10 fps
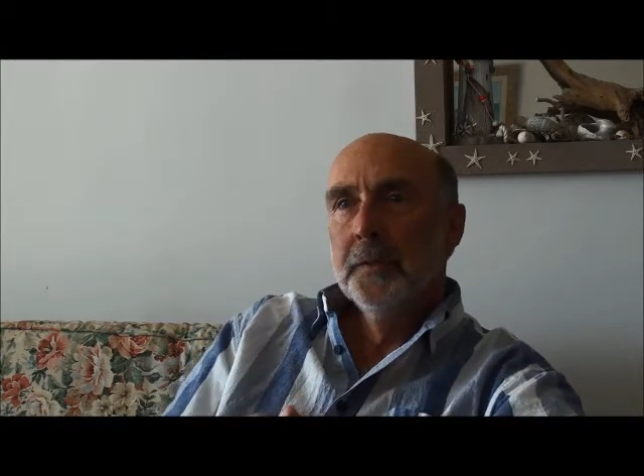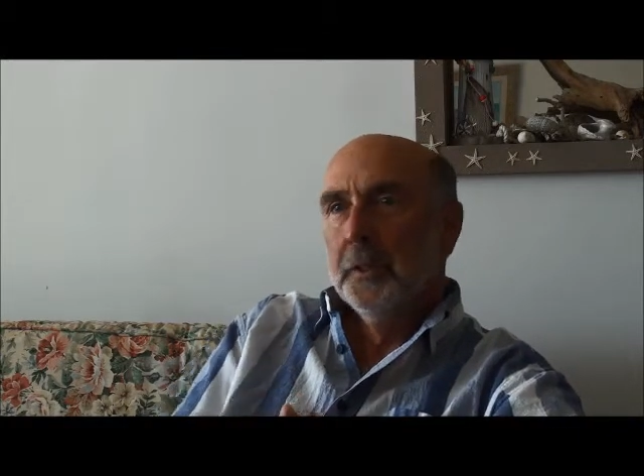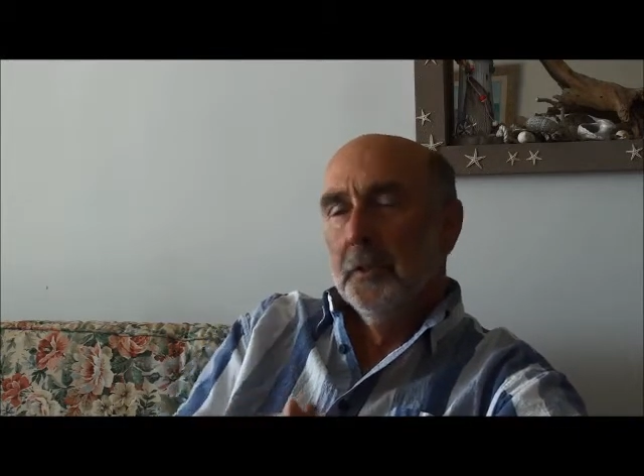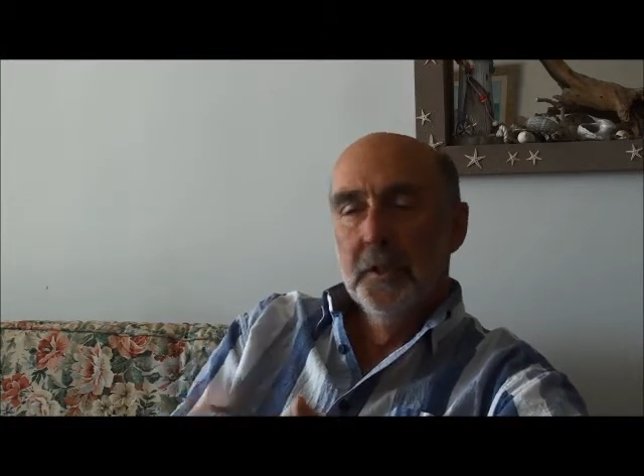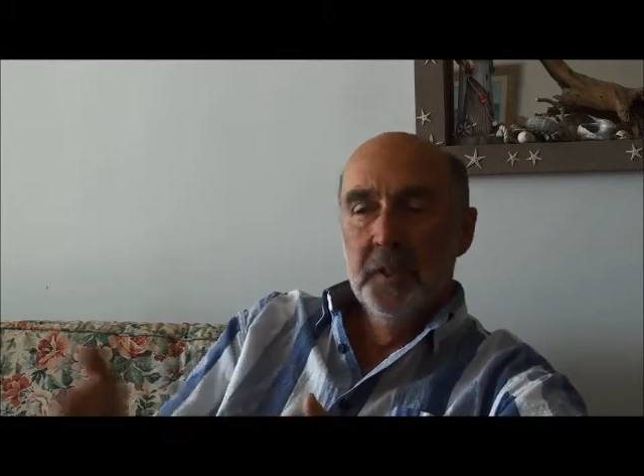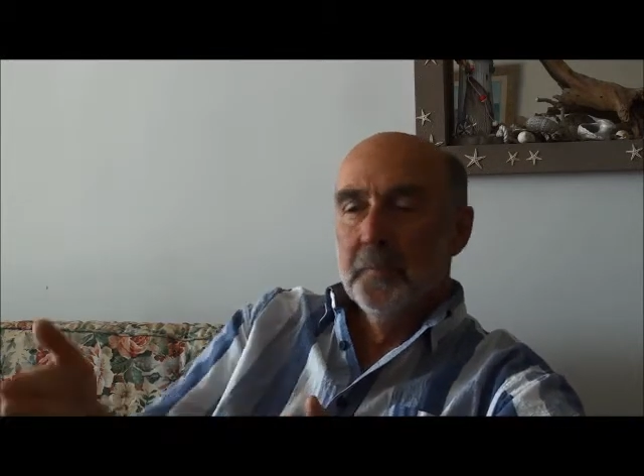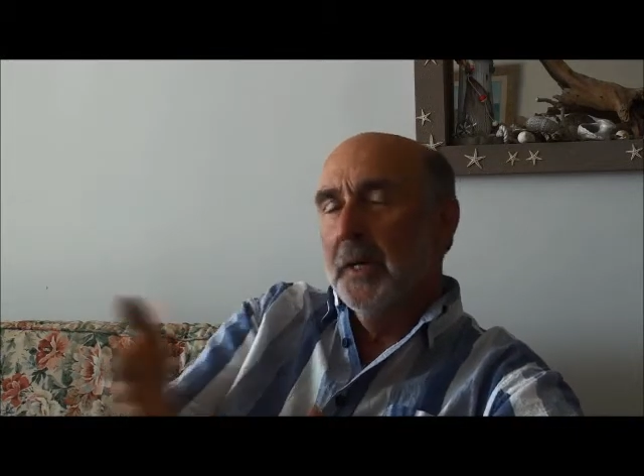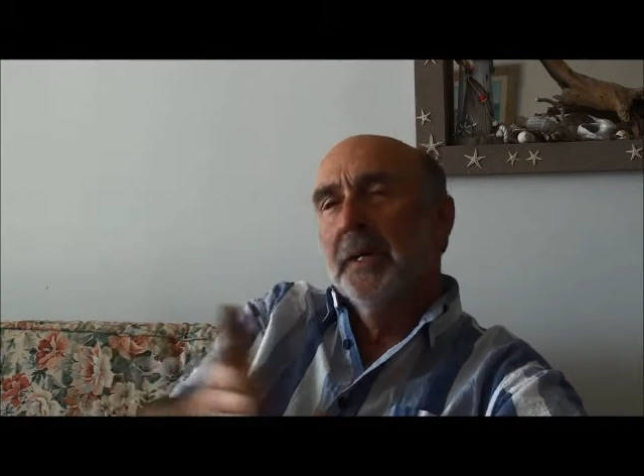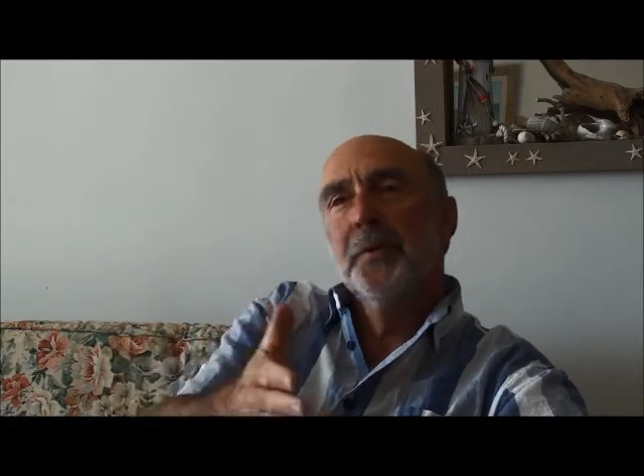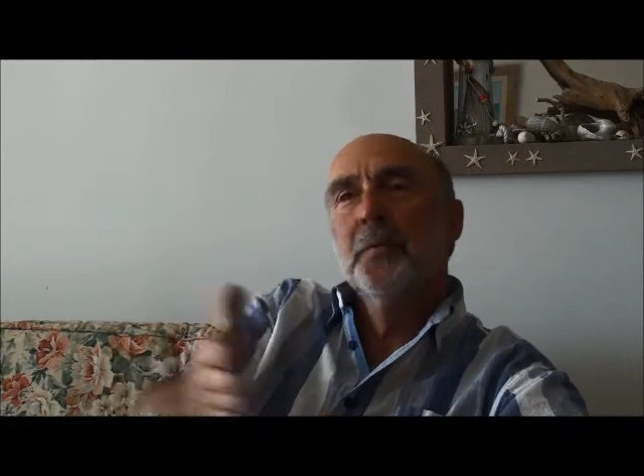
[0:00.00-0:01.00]
then you need the
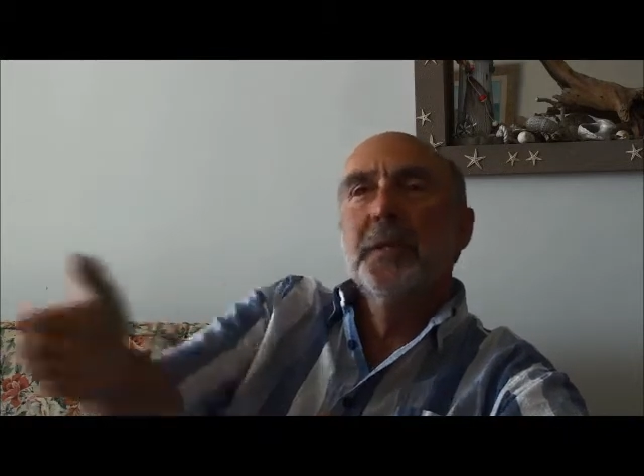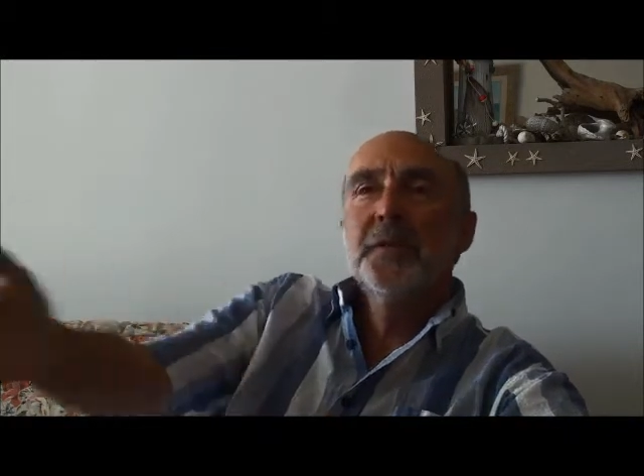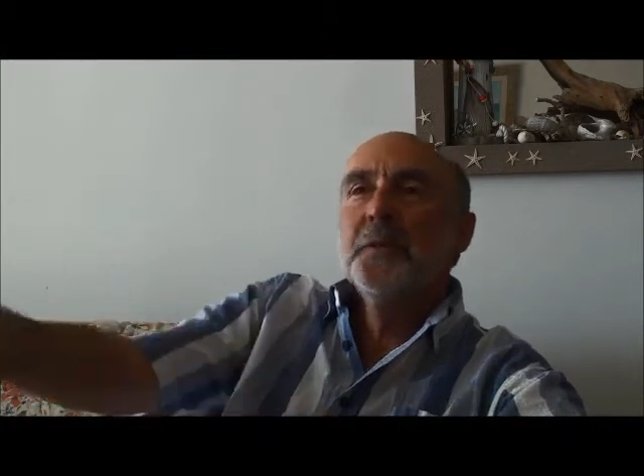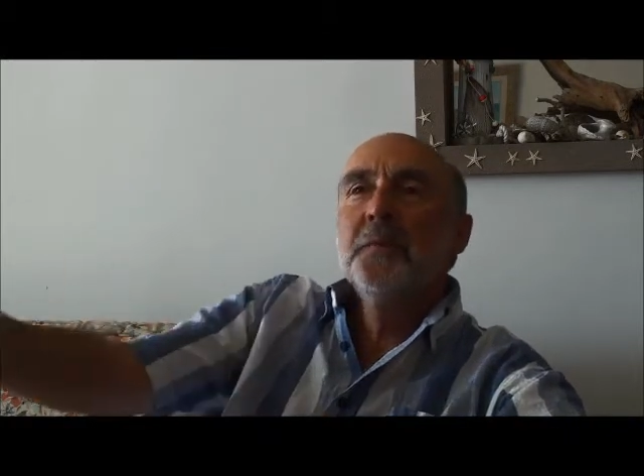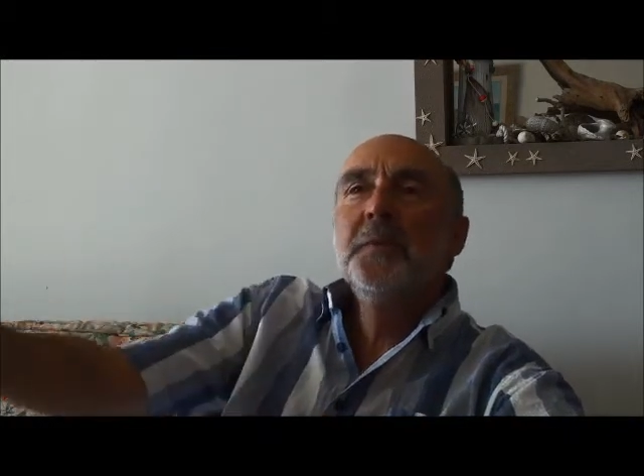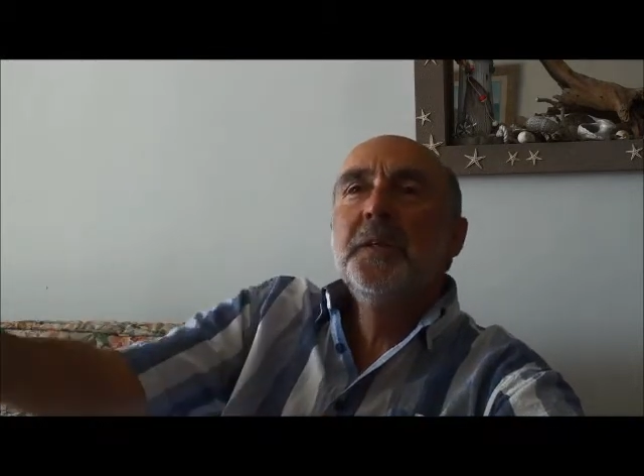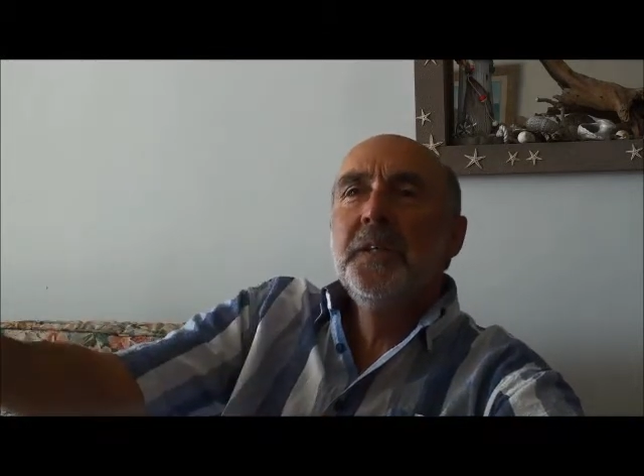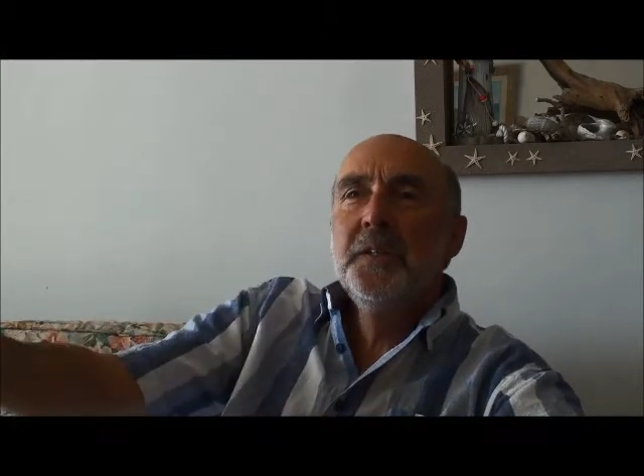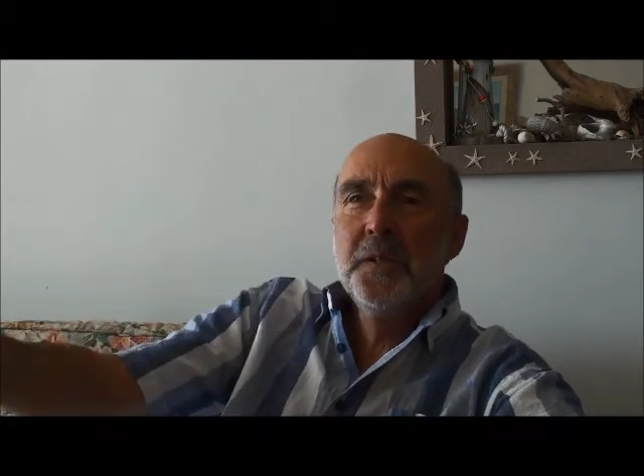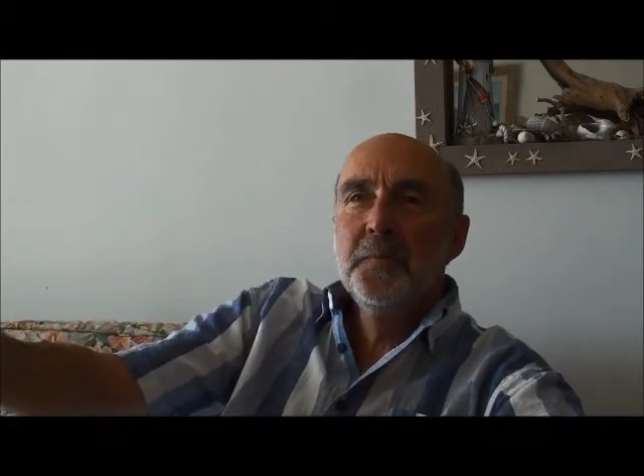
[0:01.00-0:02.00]
pathways and the
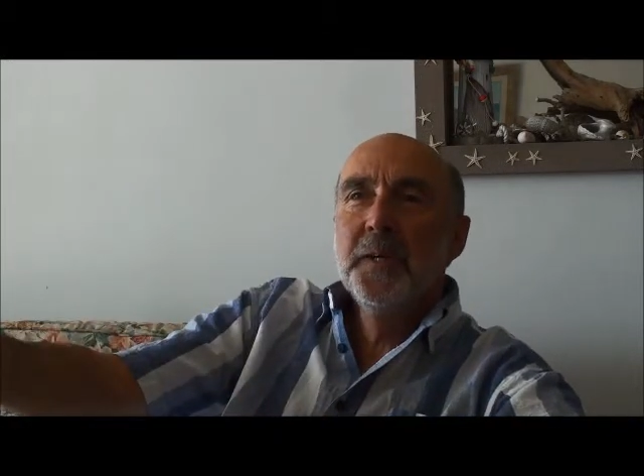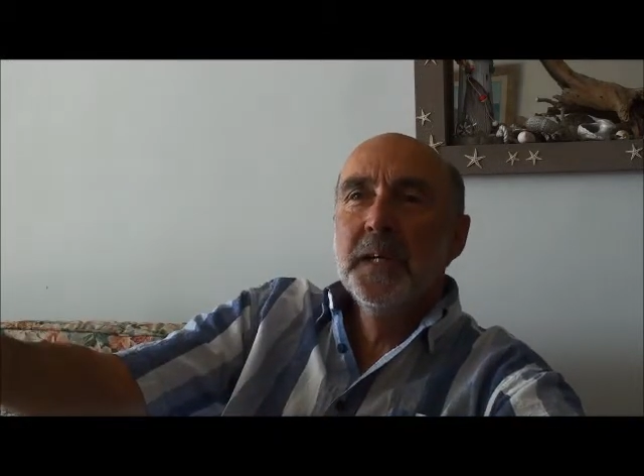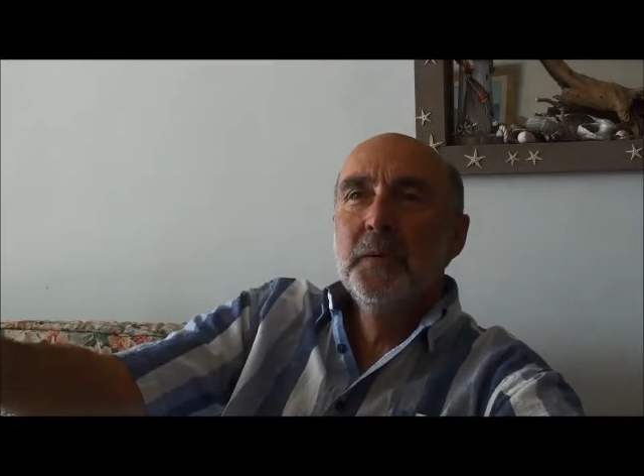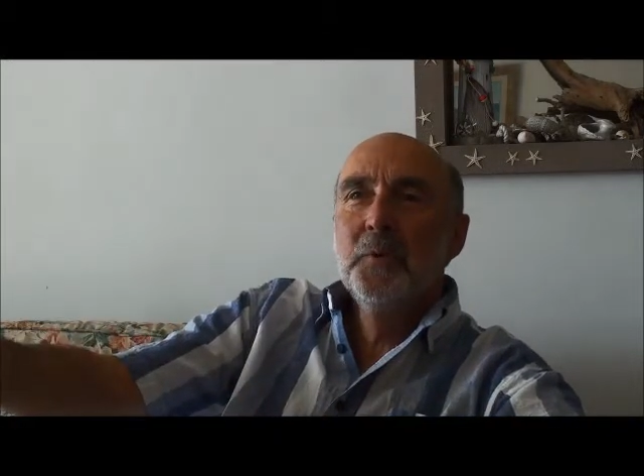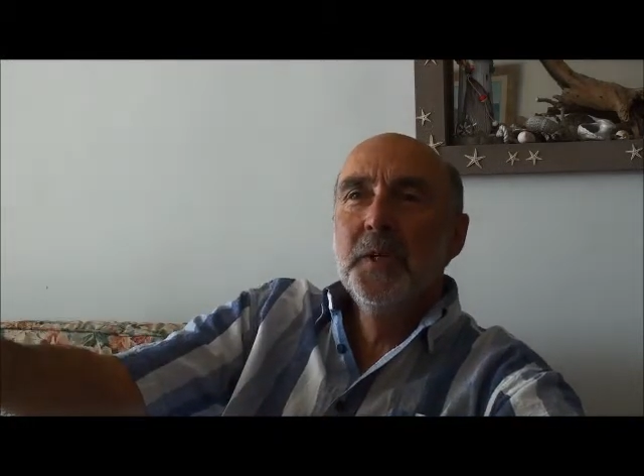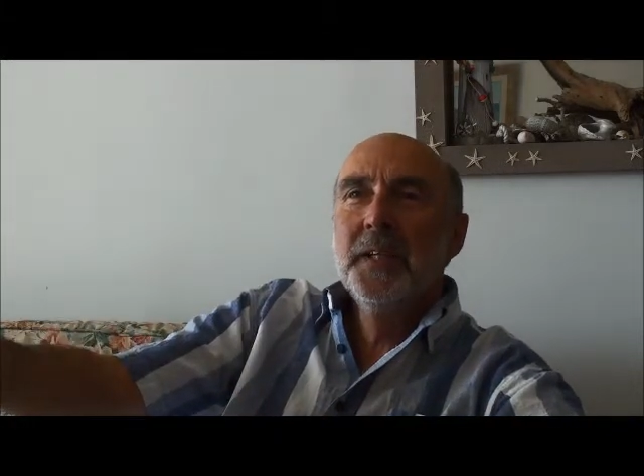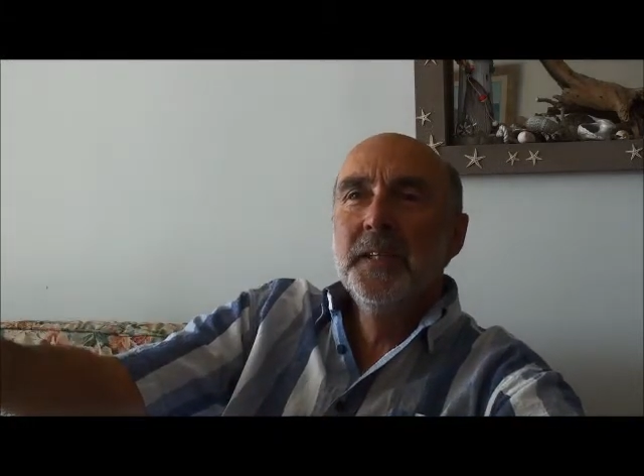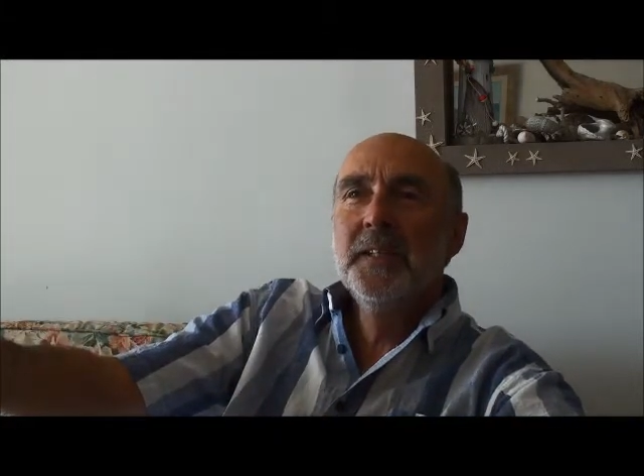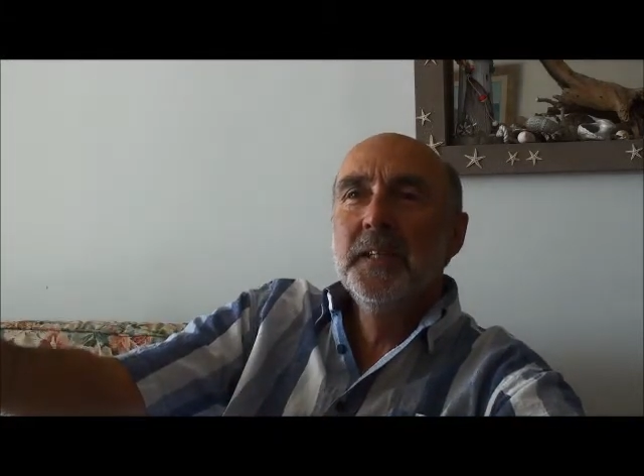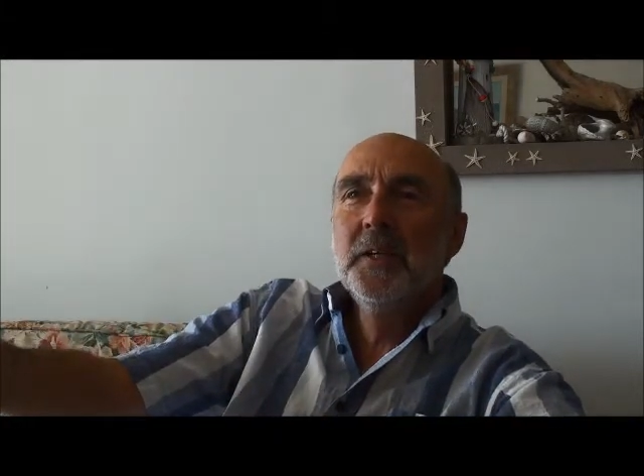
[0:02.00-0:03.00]
means to be able to
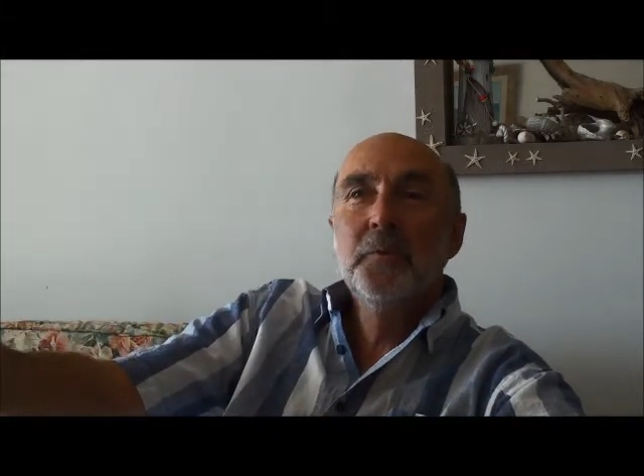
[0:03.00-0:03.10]
get there.